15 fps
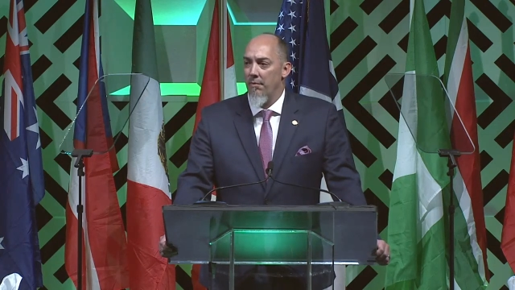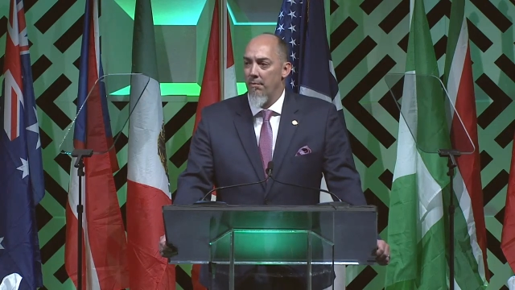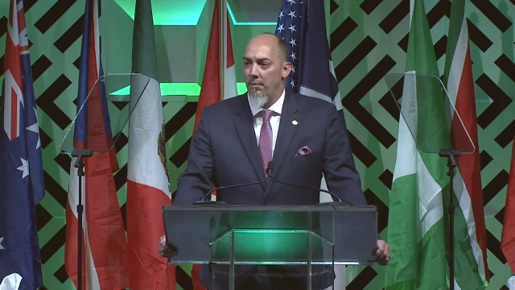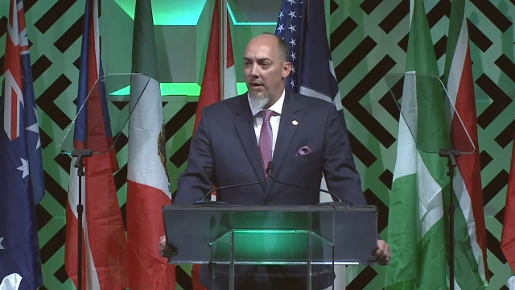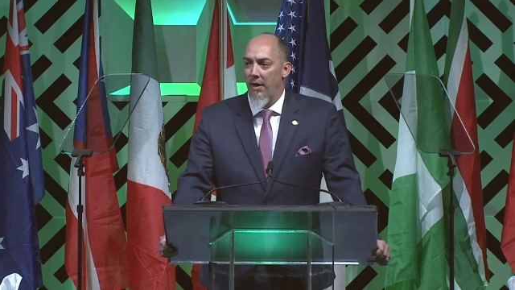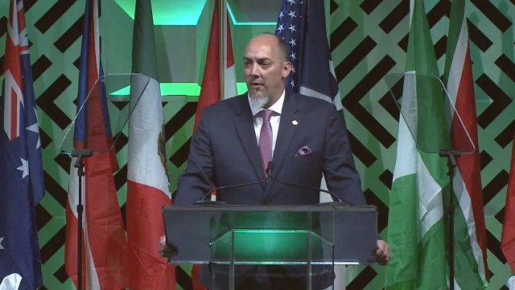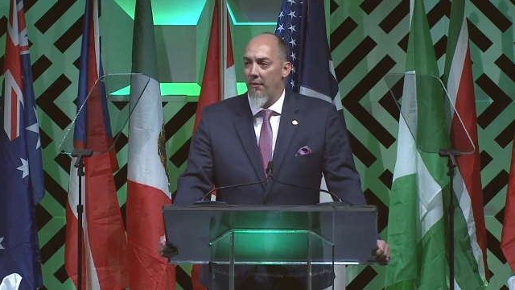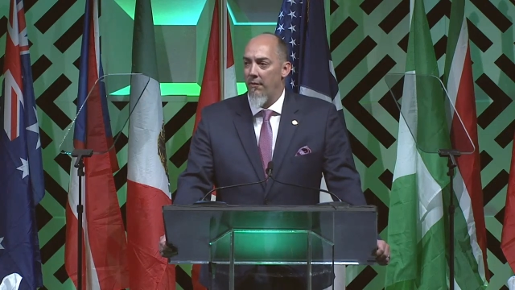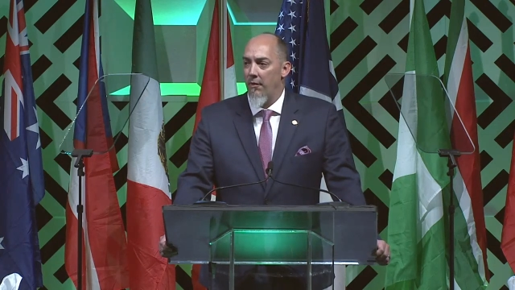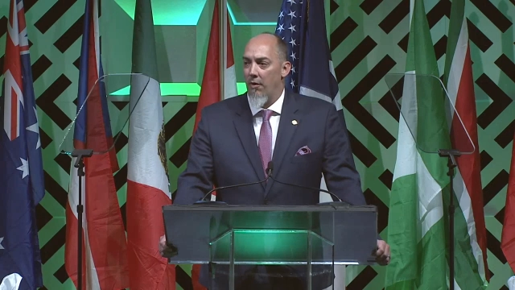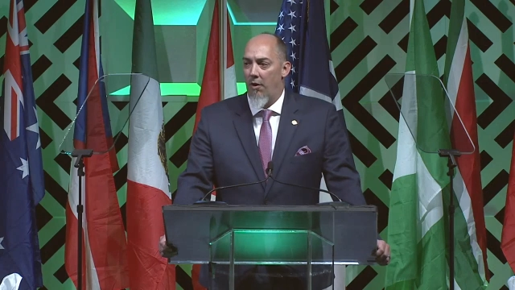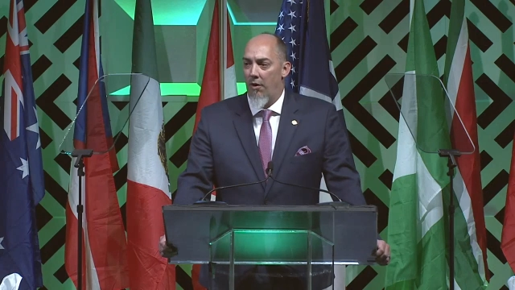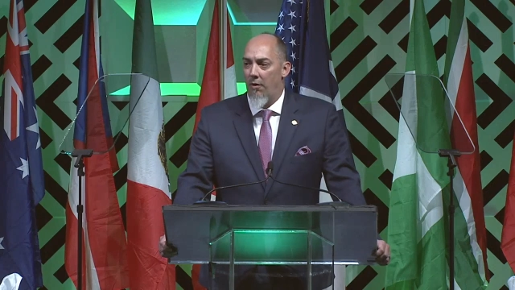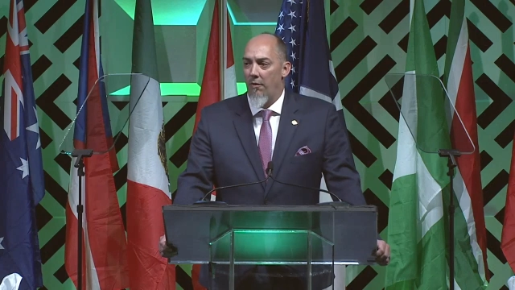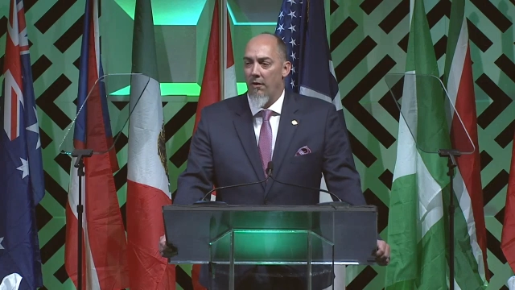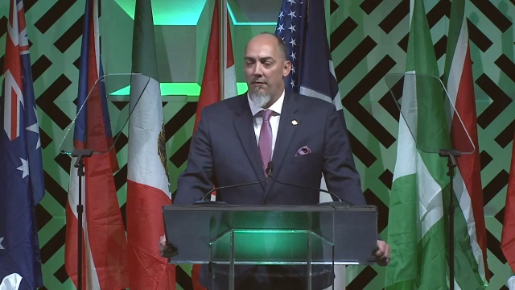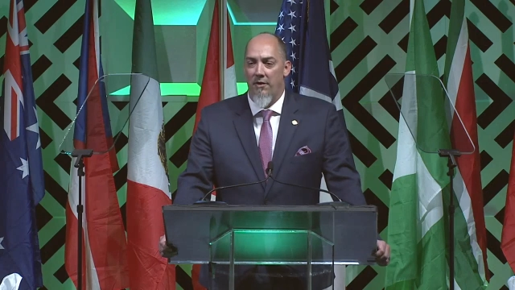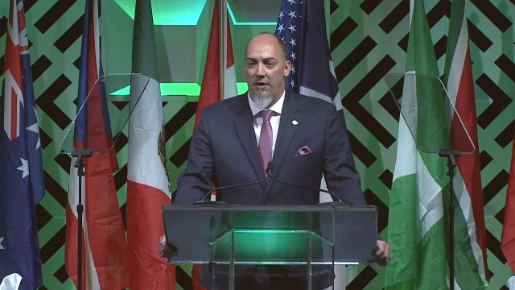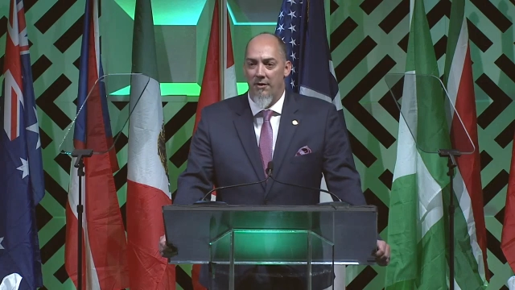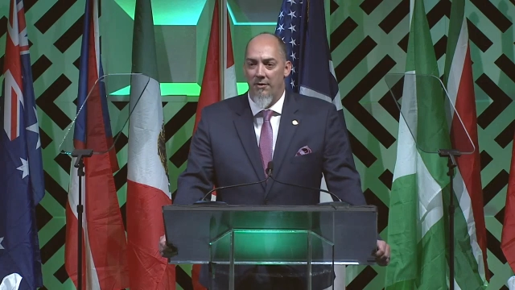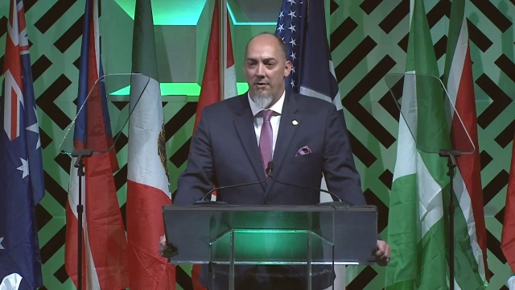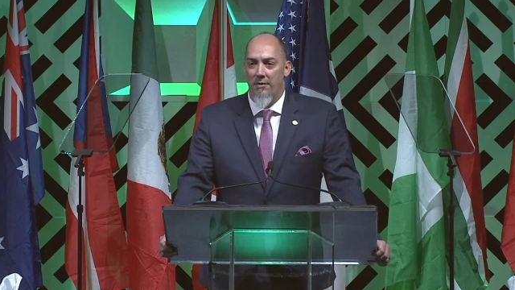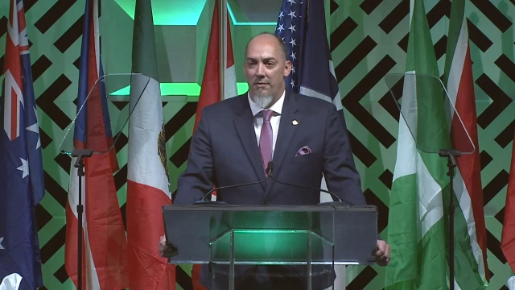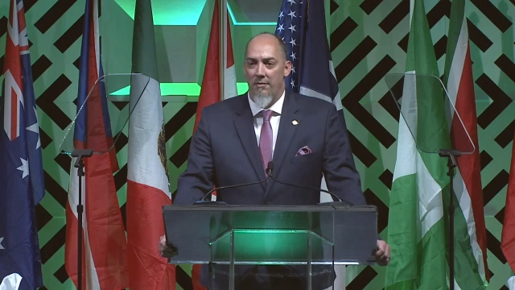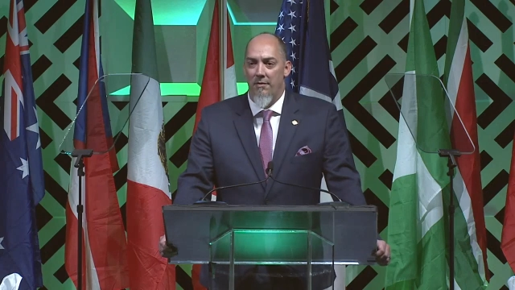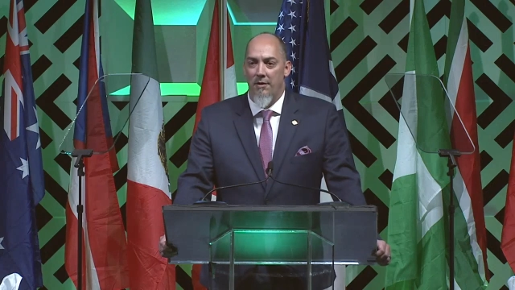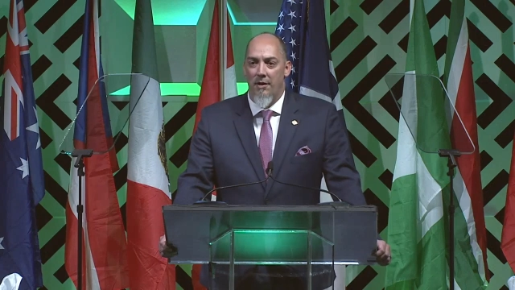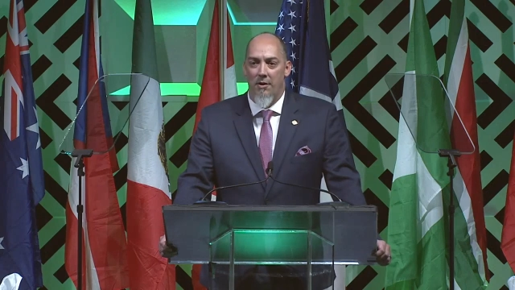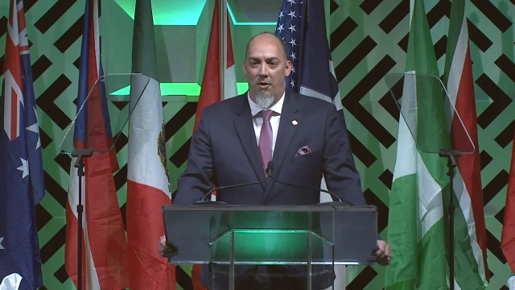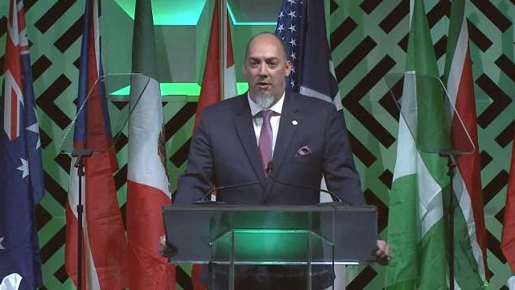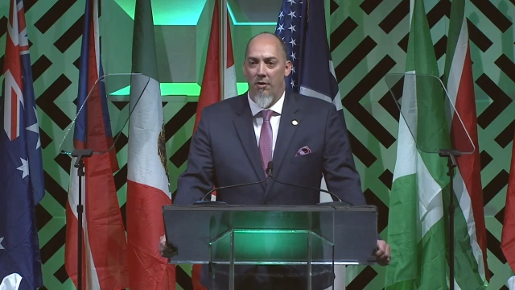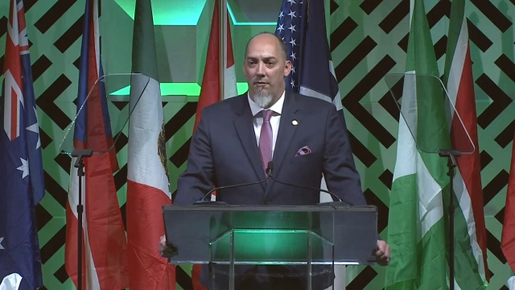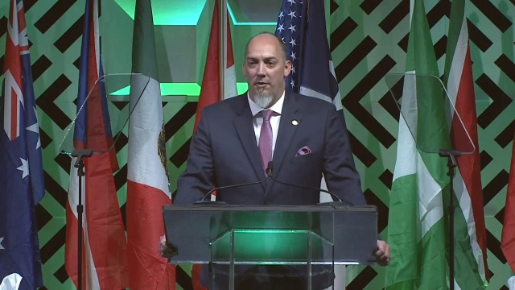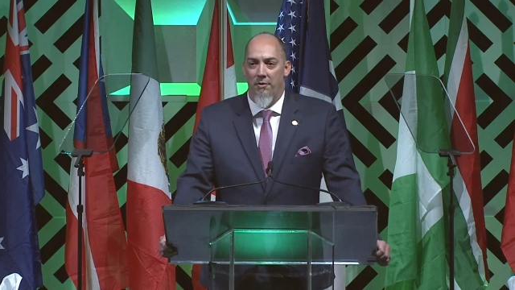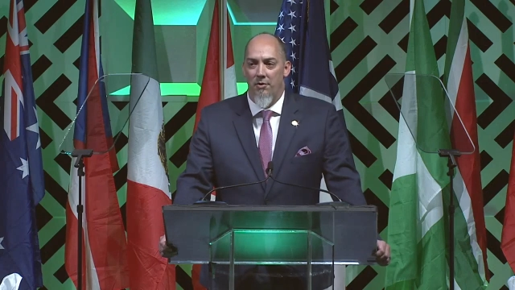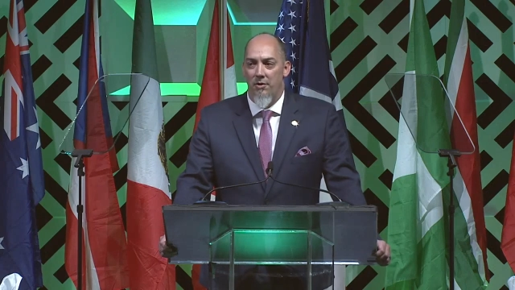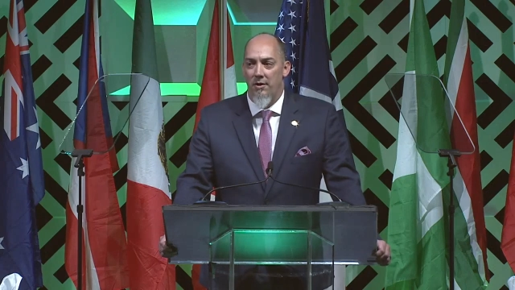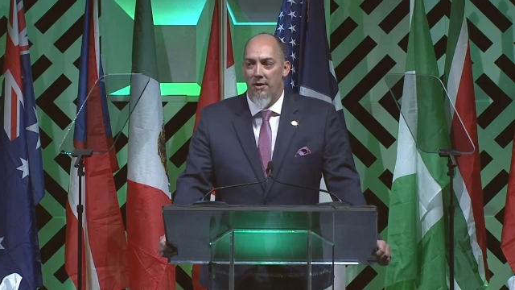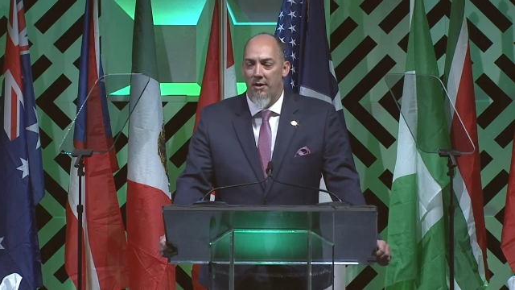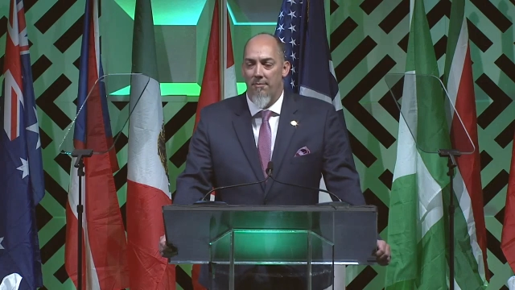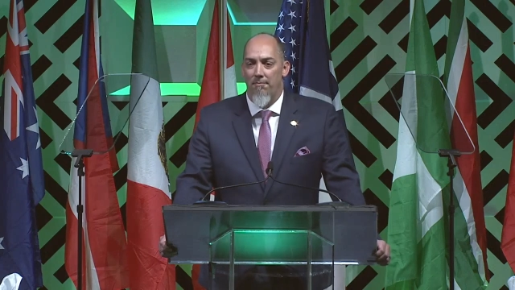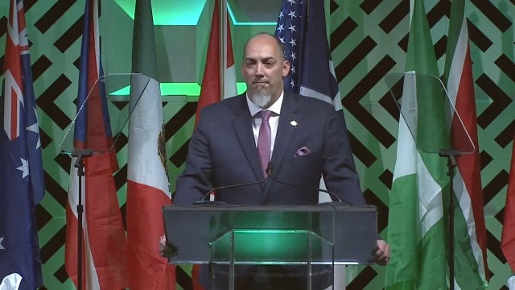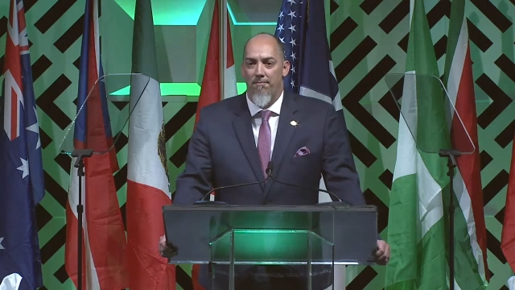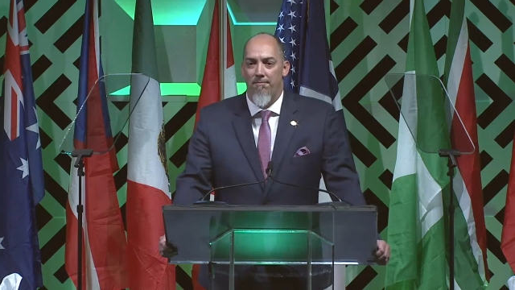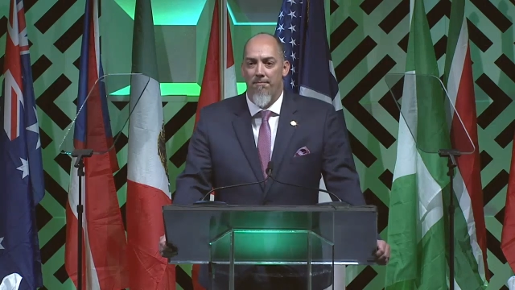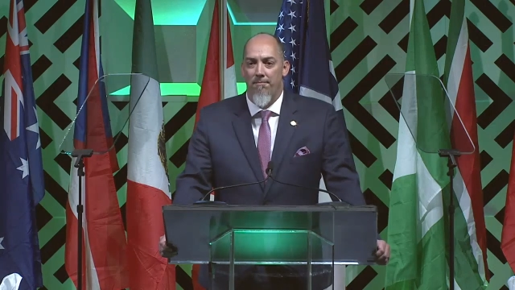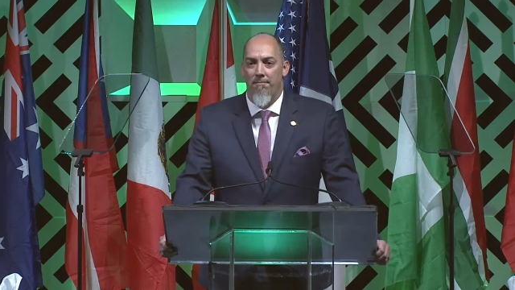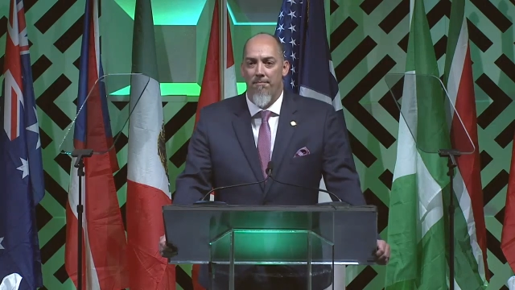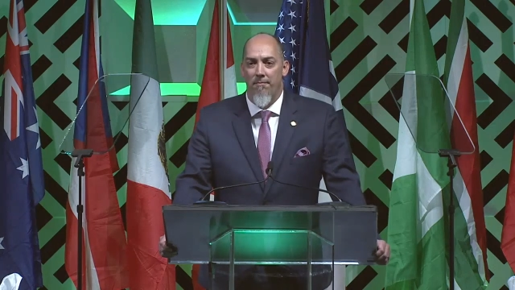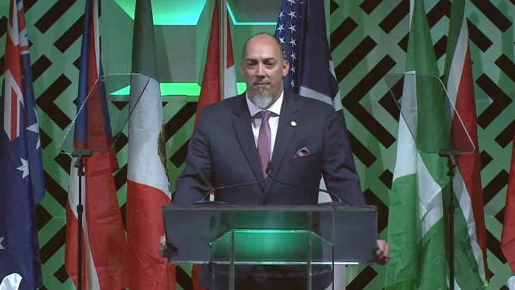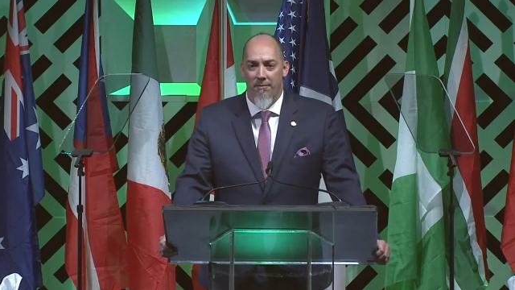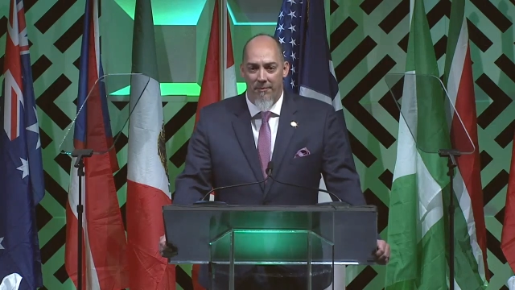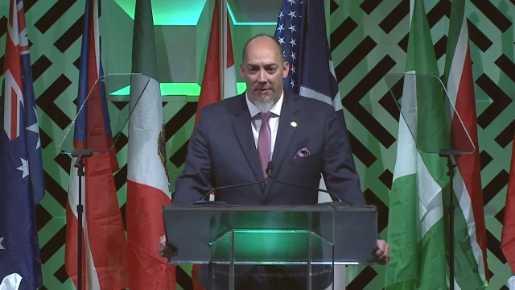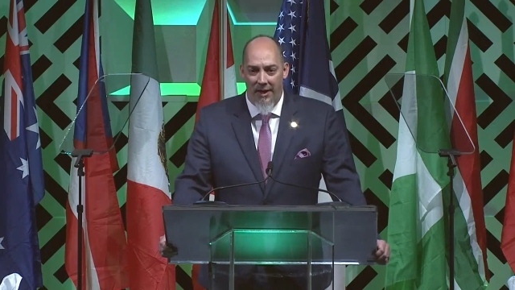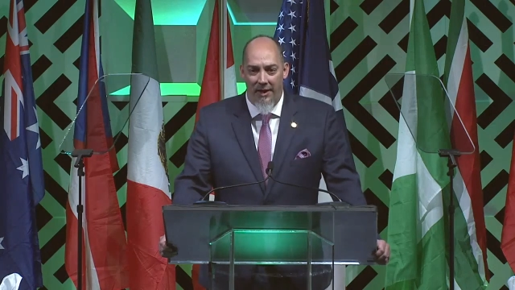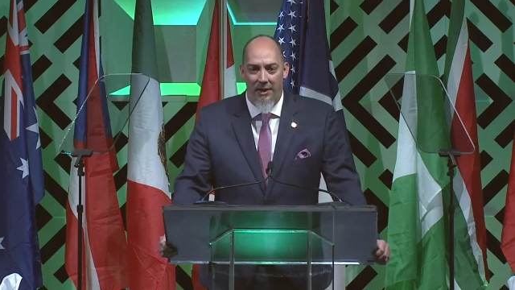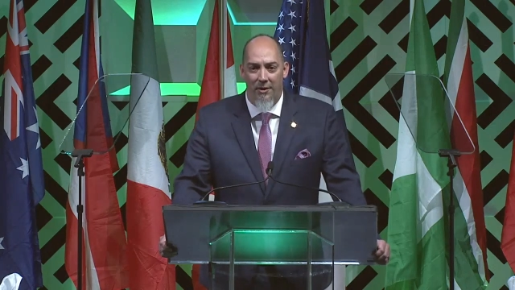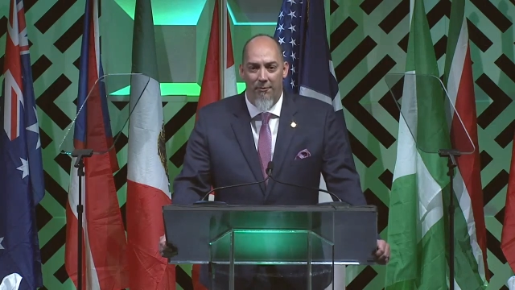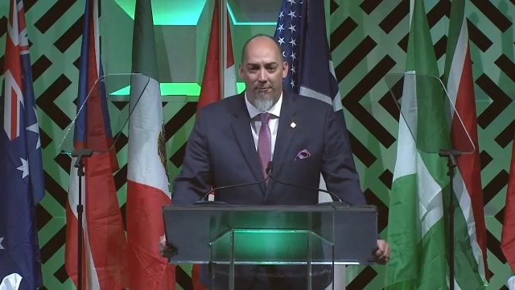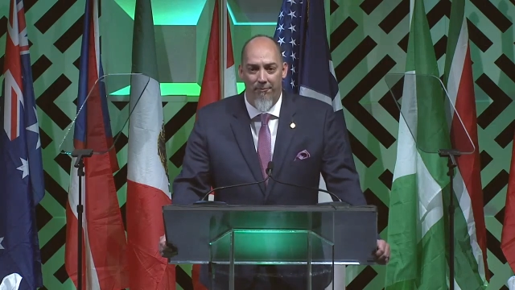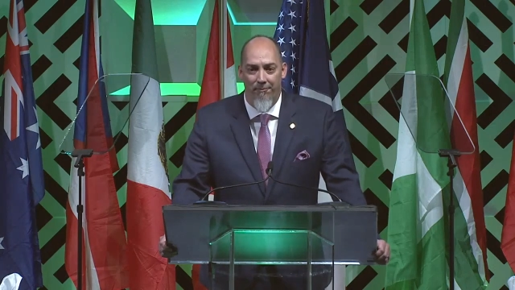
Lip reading: better for all of us and all of those to come. Thank you.